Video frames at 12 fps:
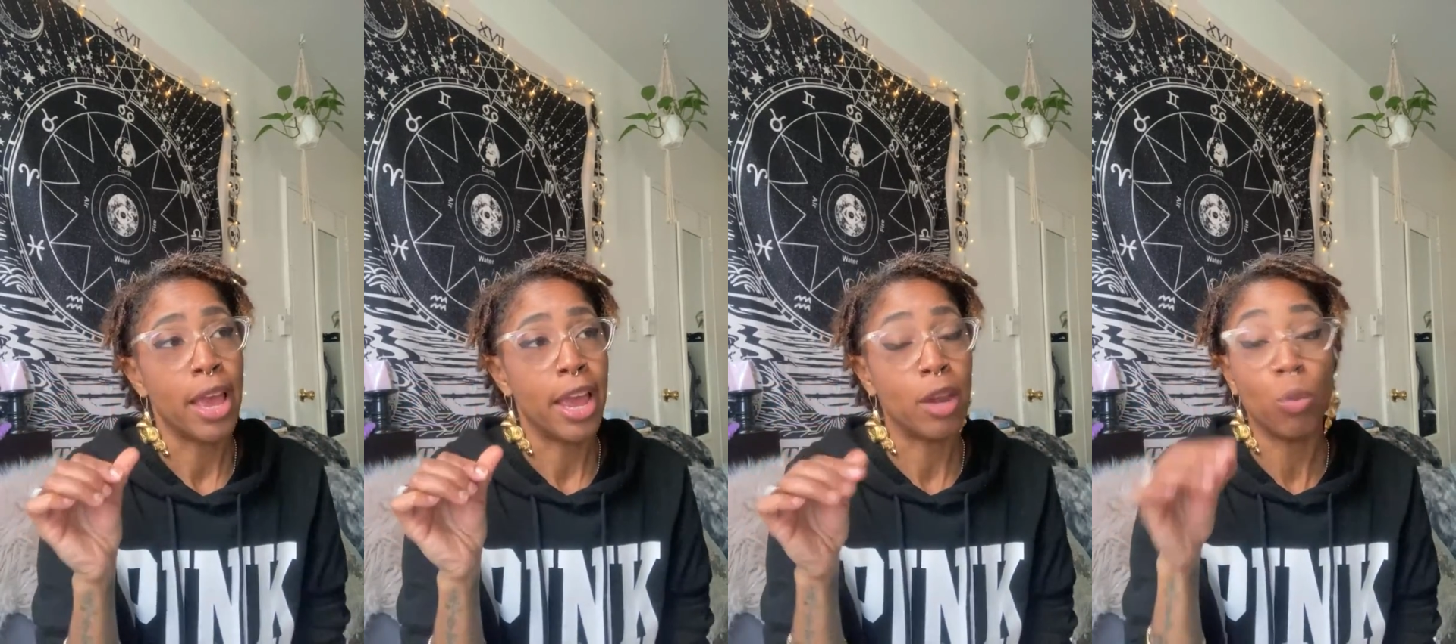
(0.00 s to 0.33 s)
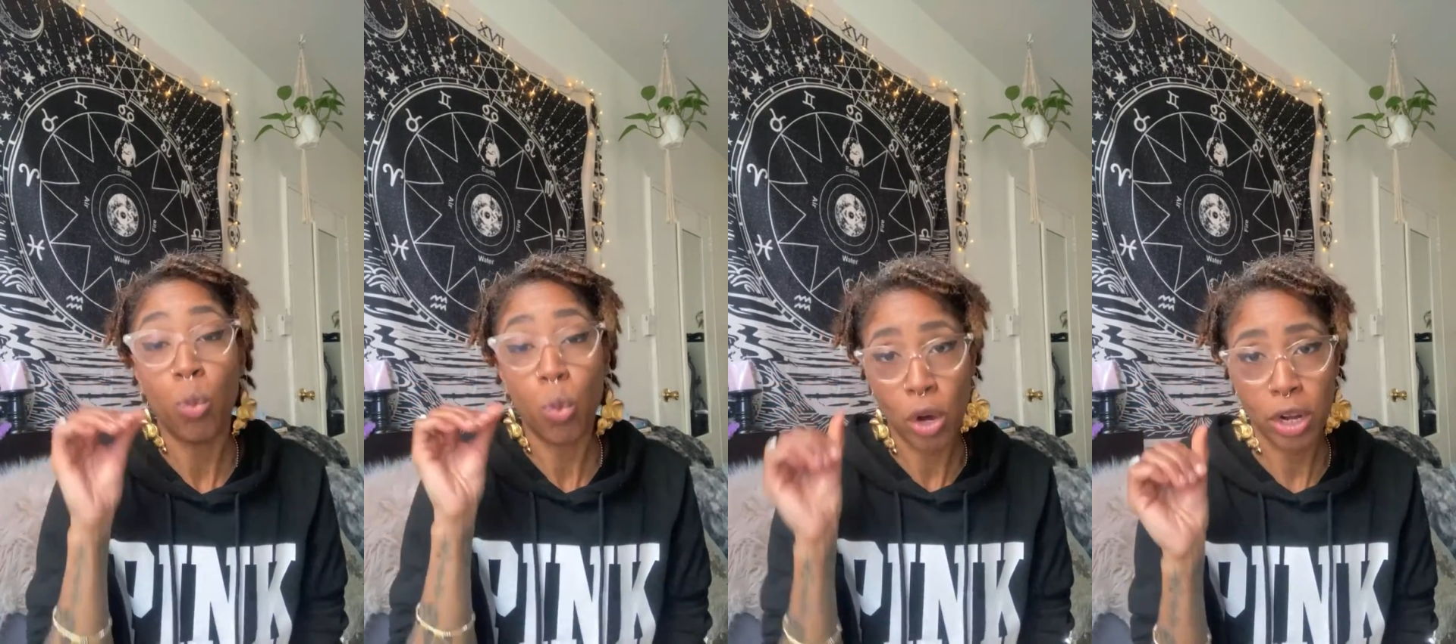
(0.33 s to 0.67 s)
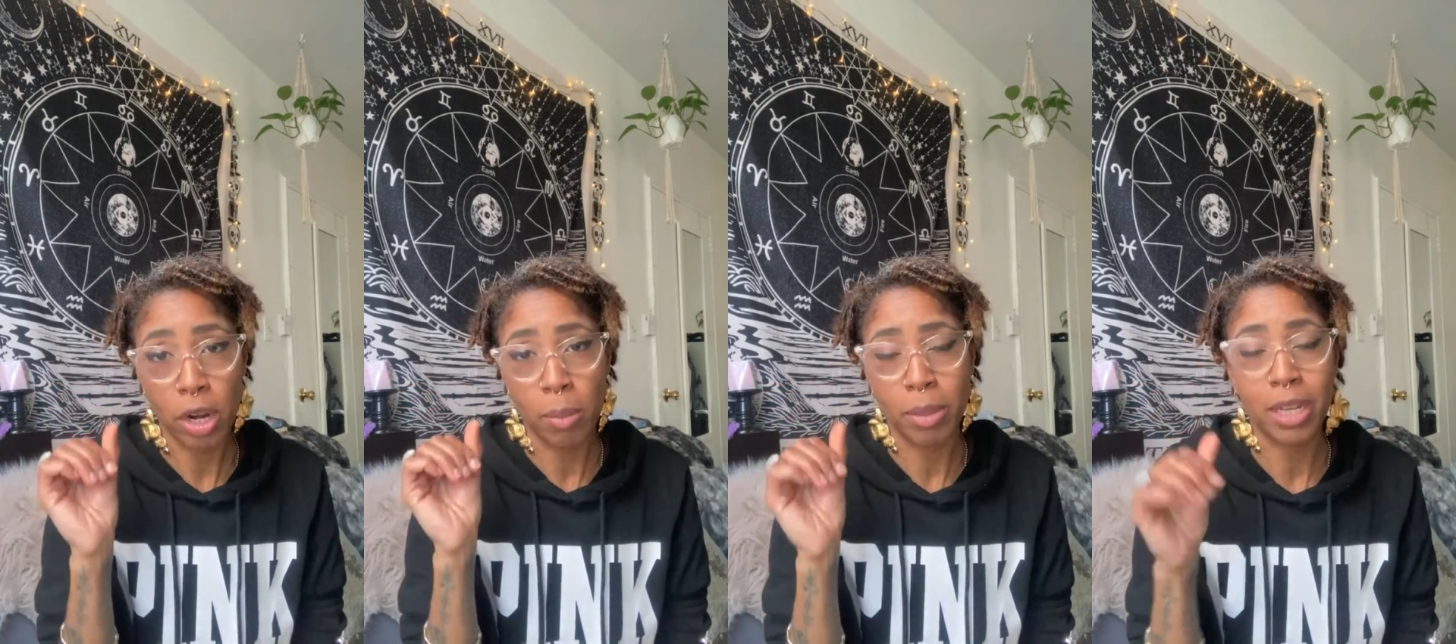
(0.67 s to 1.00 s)
and
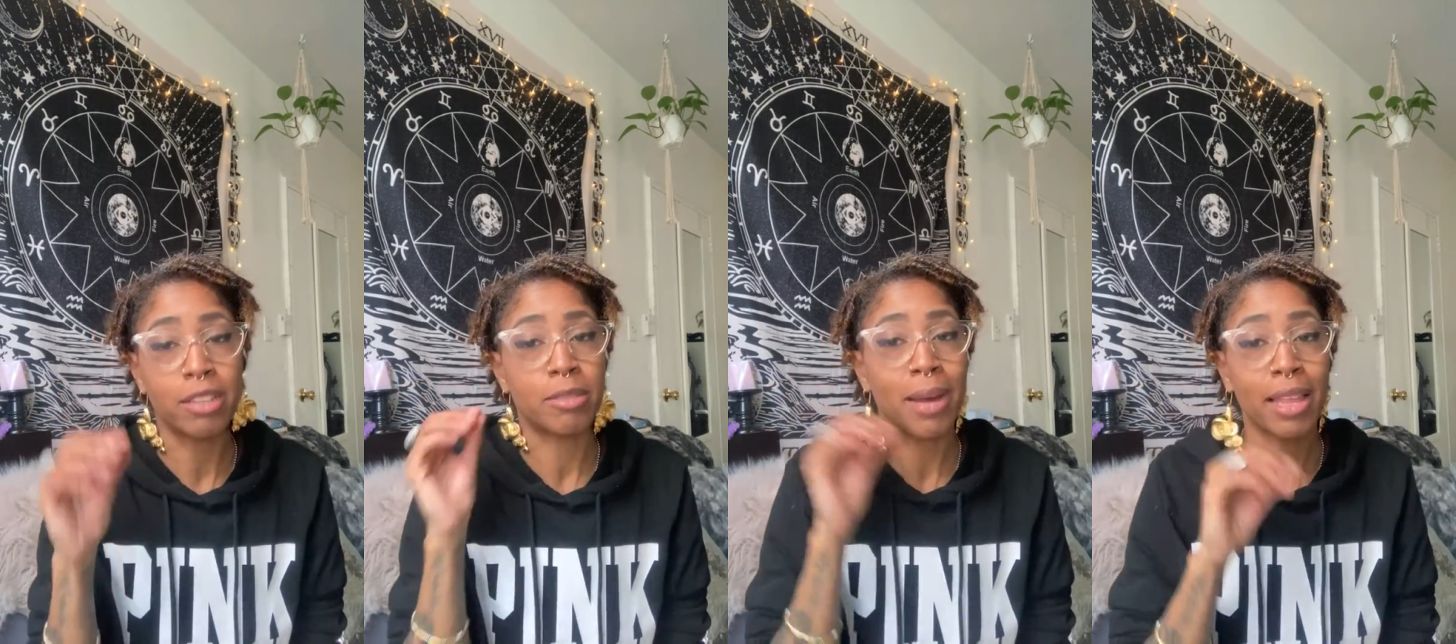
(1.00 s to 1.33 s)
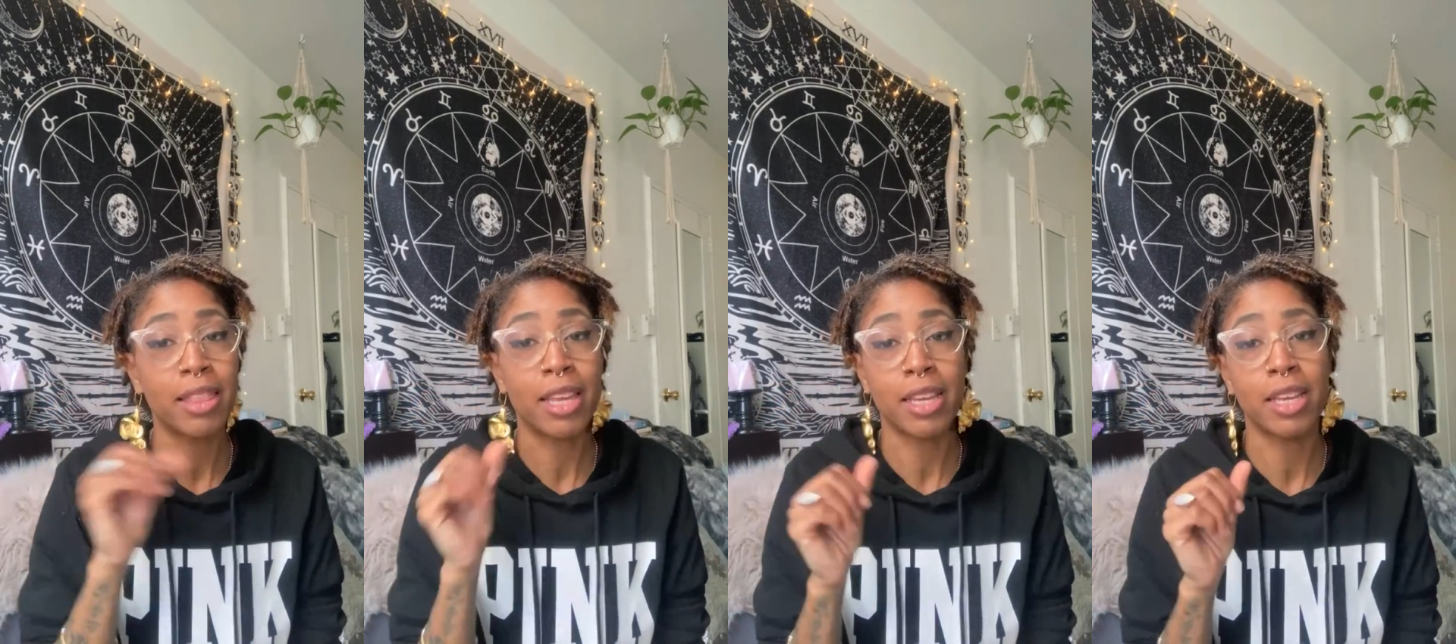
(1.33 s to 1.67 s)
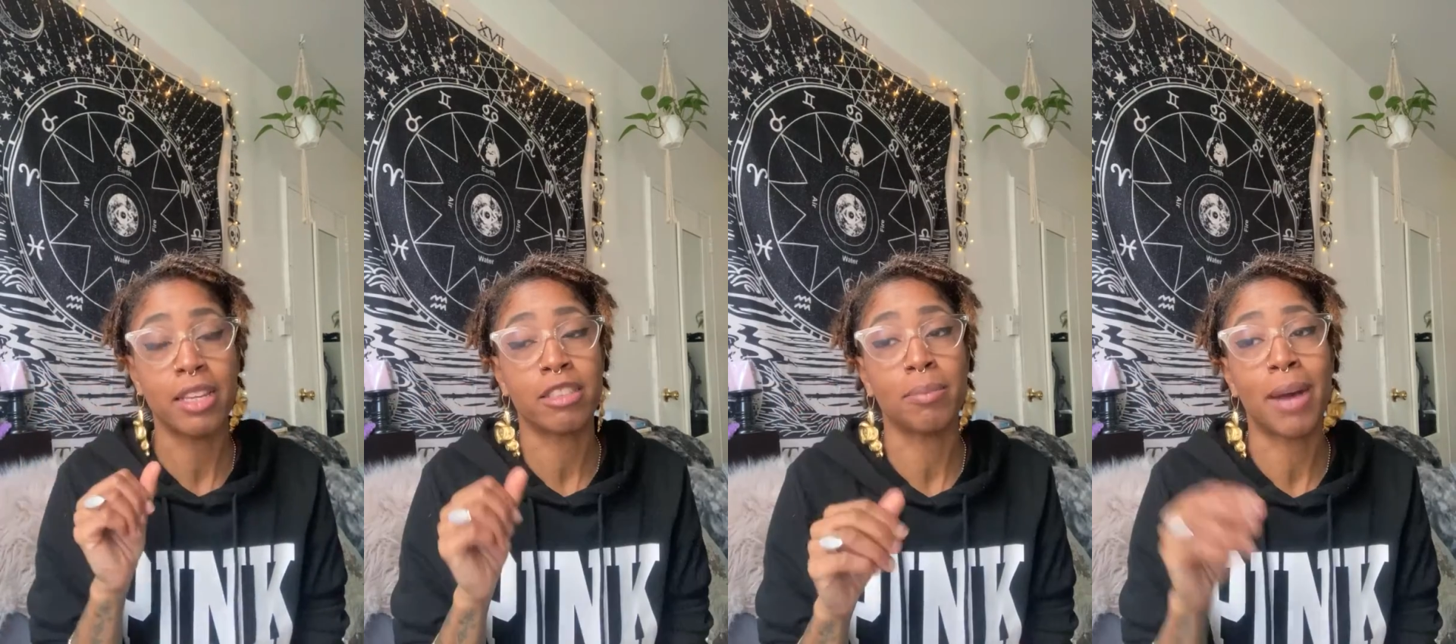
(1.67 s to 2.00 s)
water because my thing
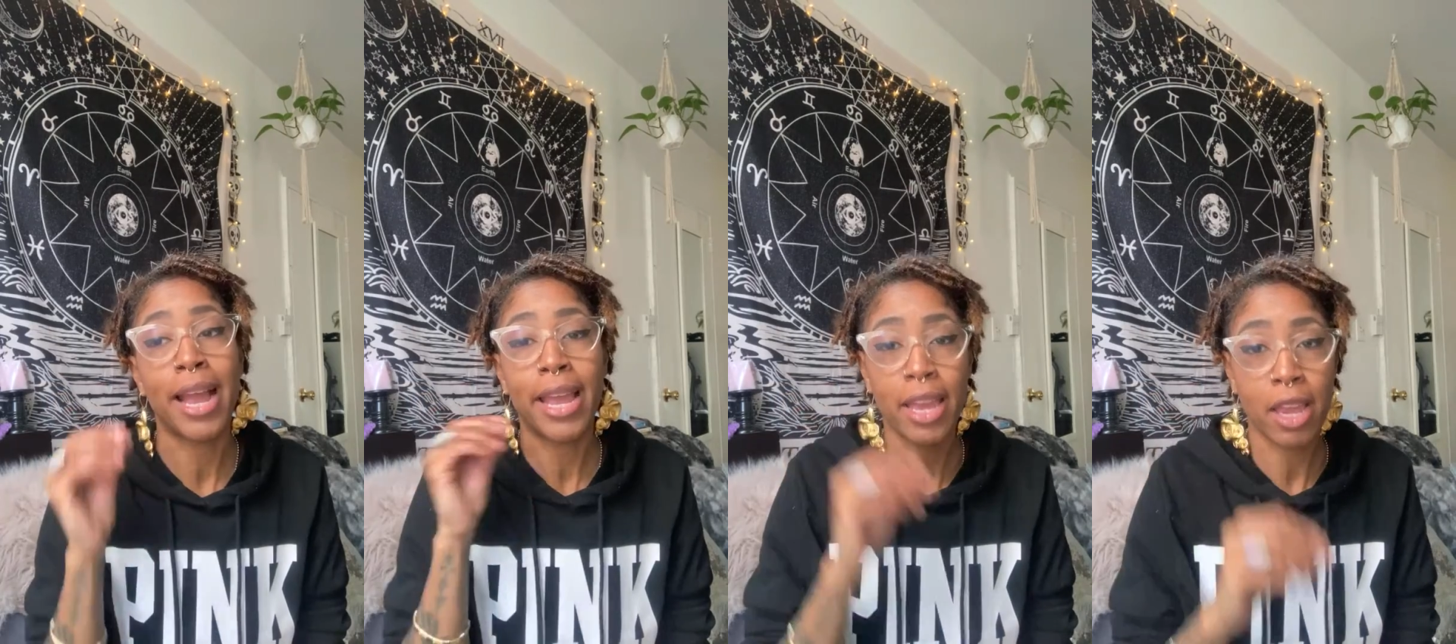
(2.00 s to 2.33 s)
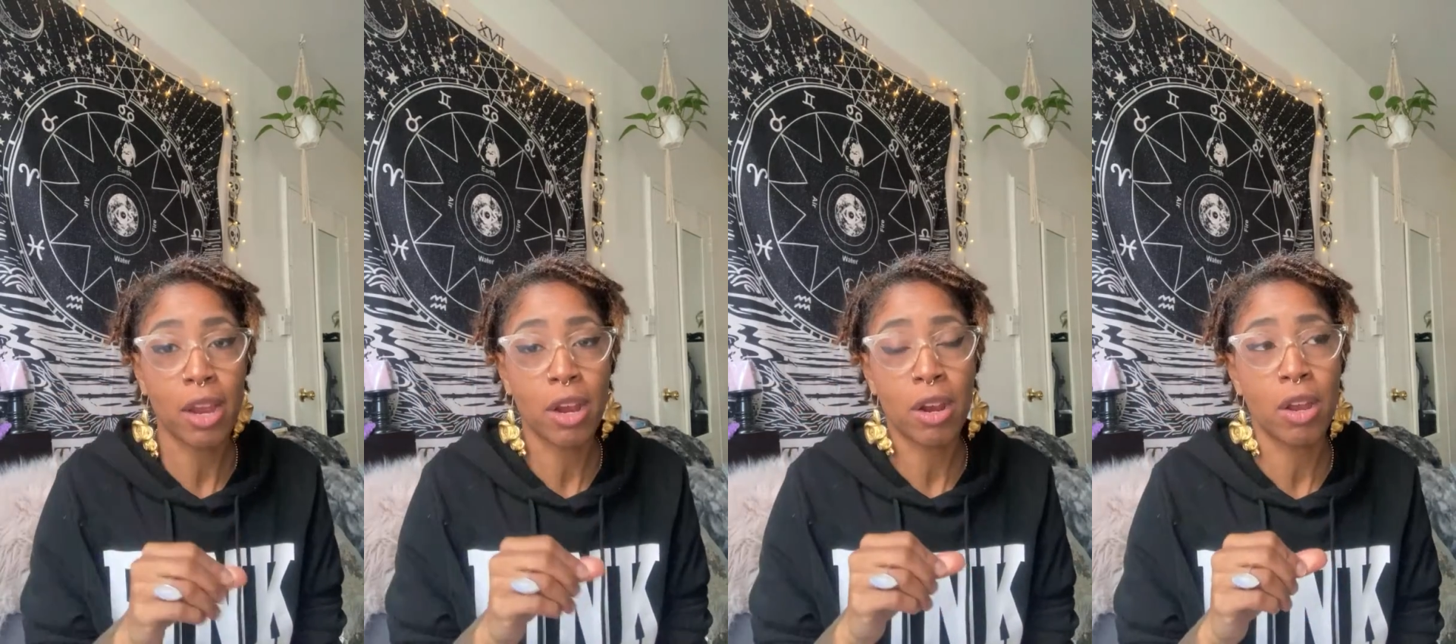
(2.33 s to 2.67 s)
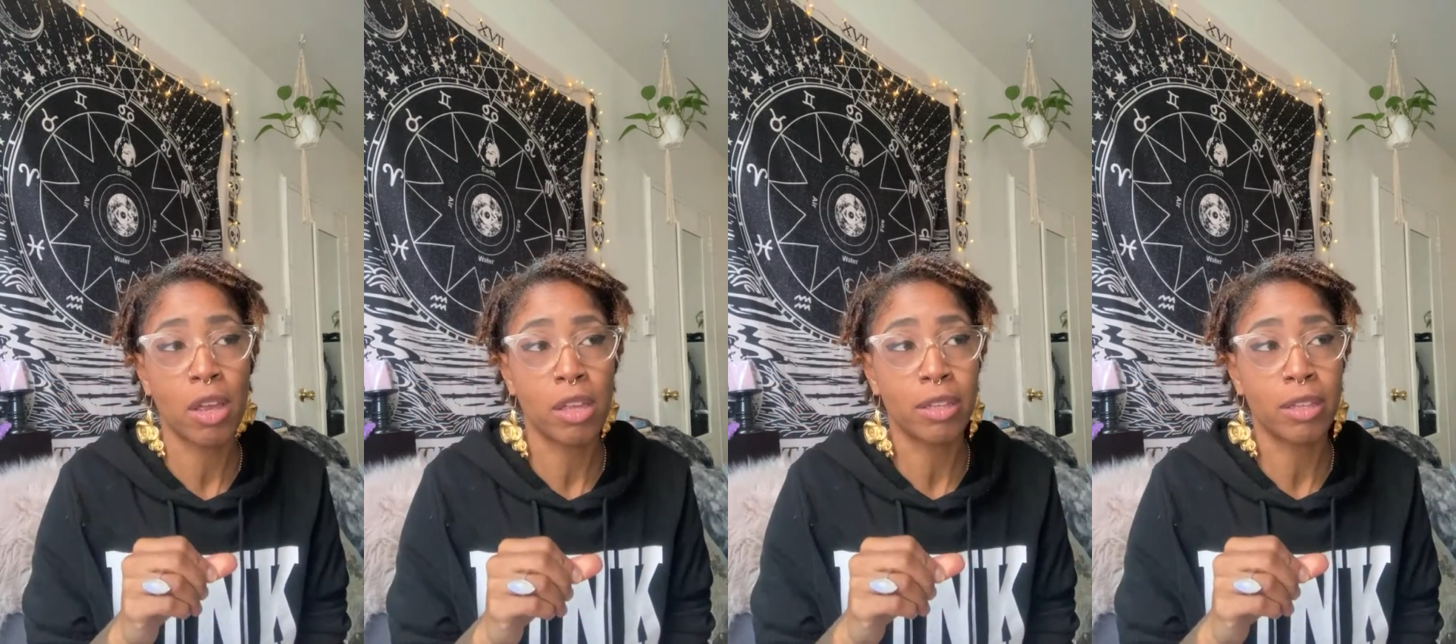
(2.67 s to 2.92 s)
is my hair,